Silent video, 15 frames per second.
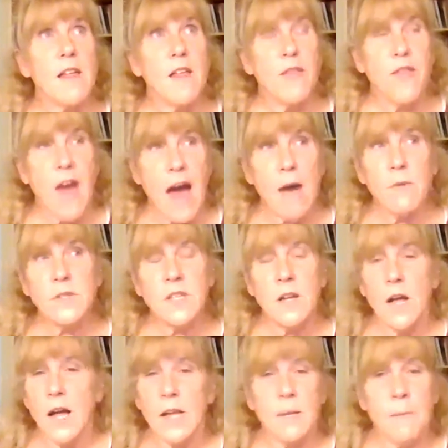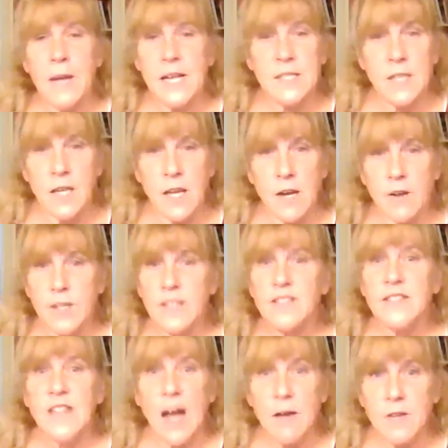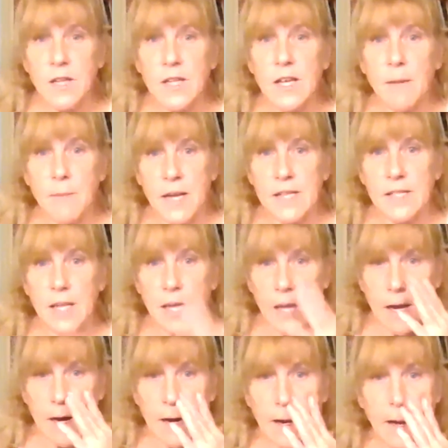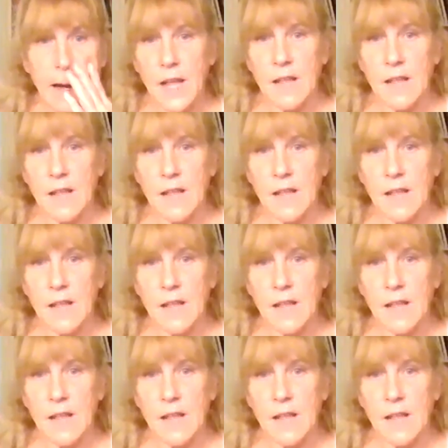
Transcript: That was an amazing year, an astoundingly amazing year.